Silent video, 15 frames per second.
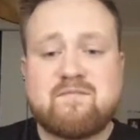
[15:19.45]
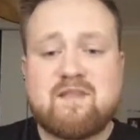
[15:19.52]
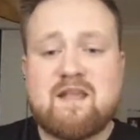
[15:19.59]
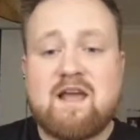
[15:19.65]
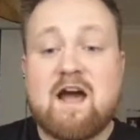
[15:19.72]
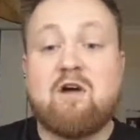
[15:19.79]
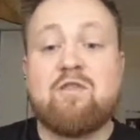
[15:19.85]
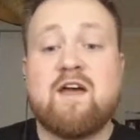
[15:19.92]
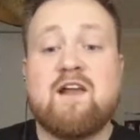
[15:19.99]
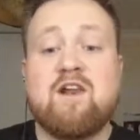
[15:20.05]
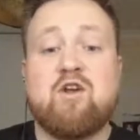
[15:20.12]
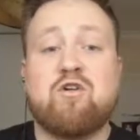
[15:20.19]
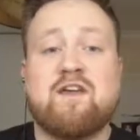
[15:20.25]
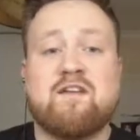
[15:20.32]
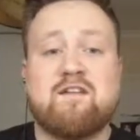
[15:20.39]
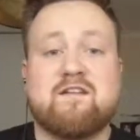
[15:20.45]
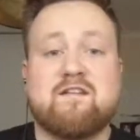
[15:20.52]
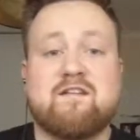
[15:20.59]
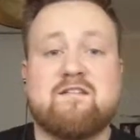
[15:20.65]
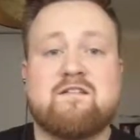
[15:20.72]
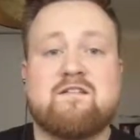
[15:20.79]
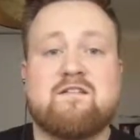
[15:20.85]
out there looking
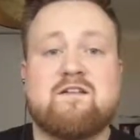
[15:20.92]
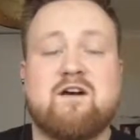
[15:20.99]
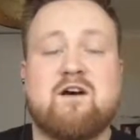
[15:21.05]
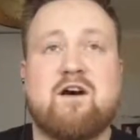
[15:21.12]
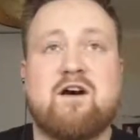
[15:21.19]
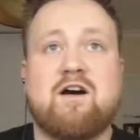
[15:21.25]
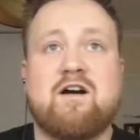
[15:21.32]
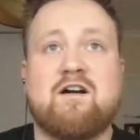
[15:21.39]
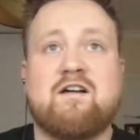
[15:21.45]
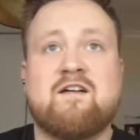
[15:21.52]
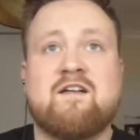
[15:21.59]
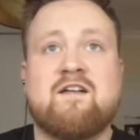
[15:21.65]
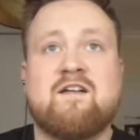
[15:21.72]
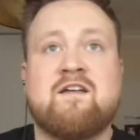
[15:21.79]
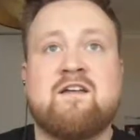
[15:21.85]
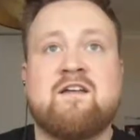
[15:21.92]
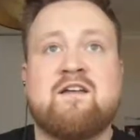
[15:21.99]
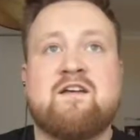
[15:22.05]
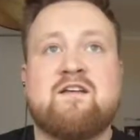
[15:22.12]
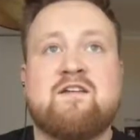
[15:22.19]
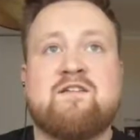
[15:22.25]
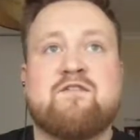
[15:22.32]
uh,
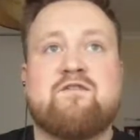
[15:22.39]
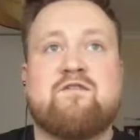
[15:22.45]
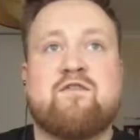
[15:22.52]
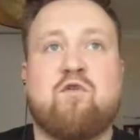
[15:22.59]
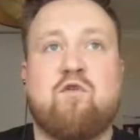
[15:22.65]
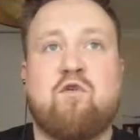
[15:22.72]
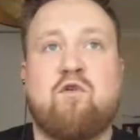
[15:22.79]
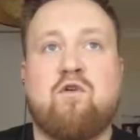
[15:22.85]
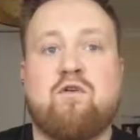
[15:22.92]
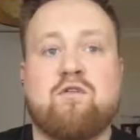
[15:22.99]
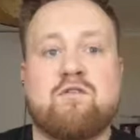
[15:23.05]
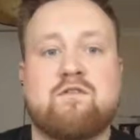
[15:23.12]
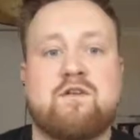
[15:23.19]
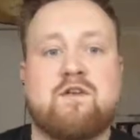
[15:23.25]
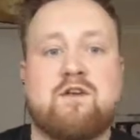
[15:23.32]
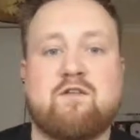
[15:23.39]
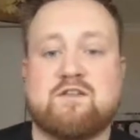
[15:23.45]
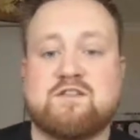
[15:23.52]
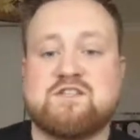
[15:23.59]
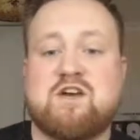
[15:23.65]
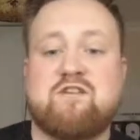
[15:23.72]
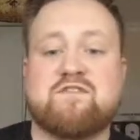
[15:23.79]
for the
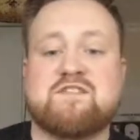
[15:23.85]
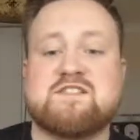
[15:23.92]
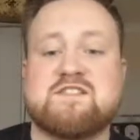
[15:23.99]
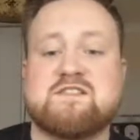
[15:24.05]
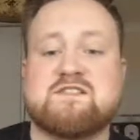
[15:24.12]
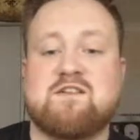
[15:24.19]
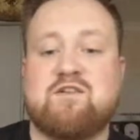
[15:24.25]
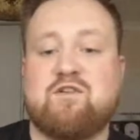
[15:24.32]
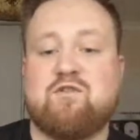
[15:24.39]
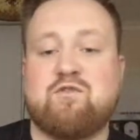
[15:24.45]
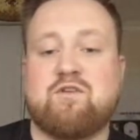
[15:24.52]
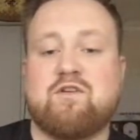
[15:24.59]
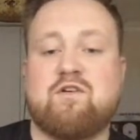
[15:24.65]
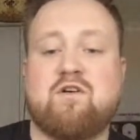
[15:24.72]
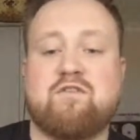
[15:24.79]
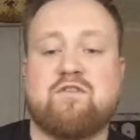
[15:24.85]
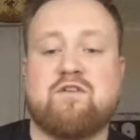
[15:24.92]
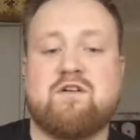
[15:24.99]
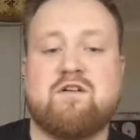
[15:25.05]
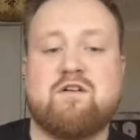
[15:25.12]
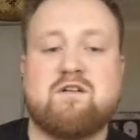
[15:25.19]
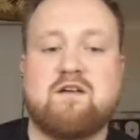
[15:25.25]
services that you can offer.
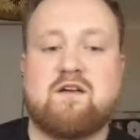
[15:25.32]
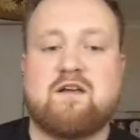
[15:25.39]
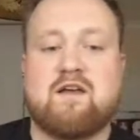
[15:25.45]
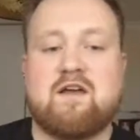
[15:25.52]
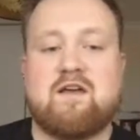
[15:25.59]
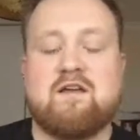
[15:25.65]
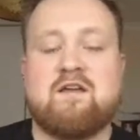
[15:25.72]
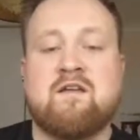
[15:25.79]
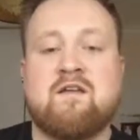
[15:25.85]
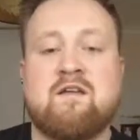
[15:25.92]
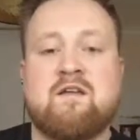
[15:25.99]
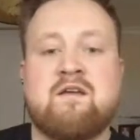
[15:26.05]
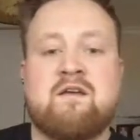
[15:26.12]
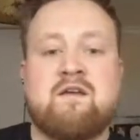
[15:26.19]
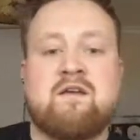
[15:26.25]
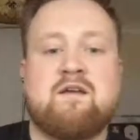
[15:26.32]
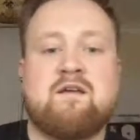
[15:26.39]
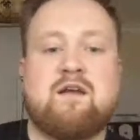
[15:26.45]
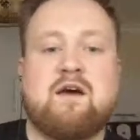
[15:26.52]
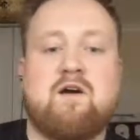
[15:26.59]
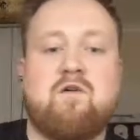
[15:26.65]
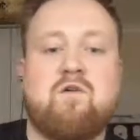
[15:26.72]
Okay,
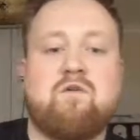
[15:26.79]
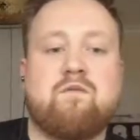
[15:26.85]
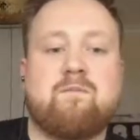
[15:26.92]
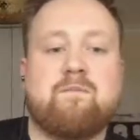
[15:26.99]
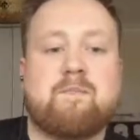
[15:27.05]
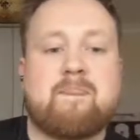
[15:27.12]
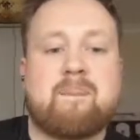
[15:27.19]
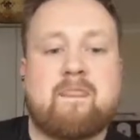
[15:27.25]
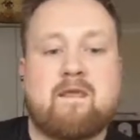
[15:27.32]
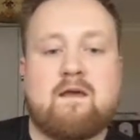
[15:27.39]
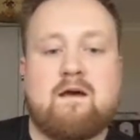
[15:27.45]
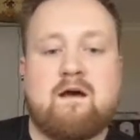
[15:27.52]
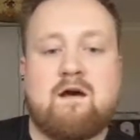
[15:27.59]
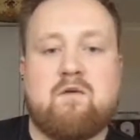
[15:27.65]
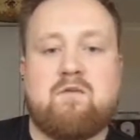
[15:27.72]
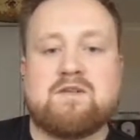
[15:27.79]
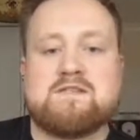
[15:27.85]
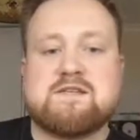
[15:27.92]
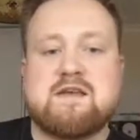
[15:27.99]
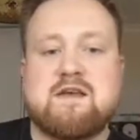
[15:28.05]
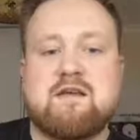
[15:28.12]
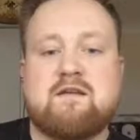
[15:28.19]
now once
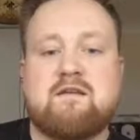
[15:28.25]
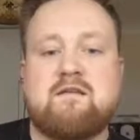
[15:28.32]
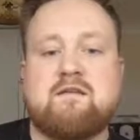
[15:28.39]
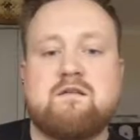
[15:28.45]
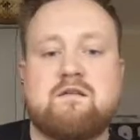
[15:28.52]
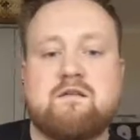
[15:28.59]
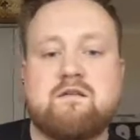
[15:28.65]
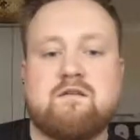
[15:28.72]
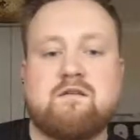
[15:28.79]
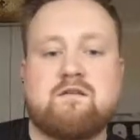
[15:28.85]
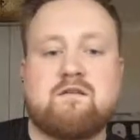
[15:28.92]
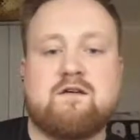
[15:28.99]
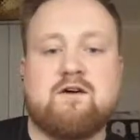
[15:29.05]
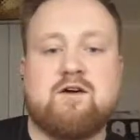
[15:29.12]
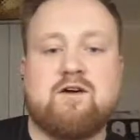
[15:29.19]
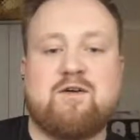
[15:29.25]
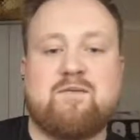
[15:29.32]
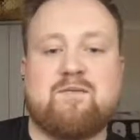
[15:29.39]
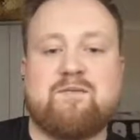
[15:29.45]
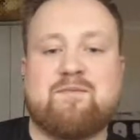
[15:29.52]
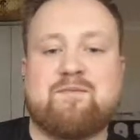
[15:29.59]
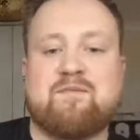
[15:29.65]
again,
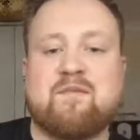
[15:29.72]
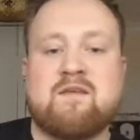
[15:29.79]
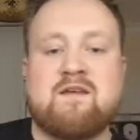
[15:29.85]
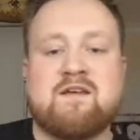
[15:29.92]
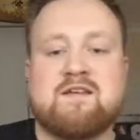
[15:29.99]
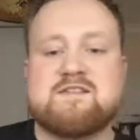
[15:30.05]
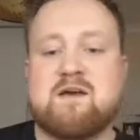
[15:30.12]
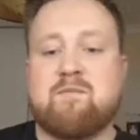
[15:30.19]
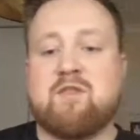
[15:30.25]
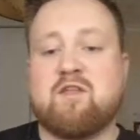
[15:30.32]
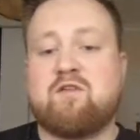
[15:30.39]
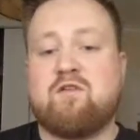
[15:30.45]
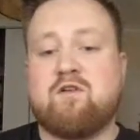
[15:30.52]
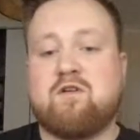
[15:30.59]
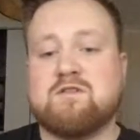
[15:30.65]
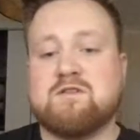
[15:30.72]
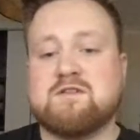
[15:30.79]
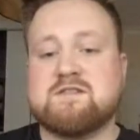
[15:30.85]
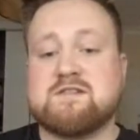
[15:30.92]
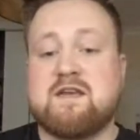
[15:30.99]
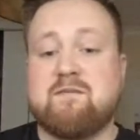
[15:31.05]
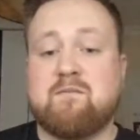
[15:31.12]
um, some of the
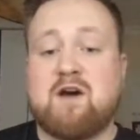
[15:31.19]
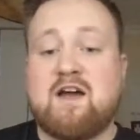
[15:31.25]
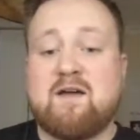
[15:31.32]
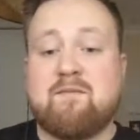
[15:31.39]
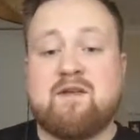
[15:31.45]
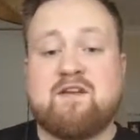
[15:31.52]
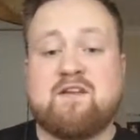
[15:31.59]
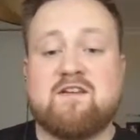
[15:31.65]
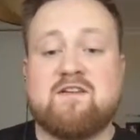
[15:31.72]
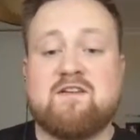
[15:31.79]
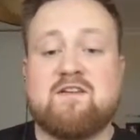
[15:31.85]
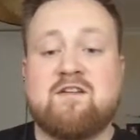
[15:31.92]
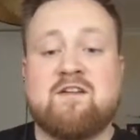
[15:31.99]
cons, in my opinion,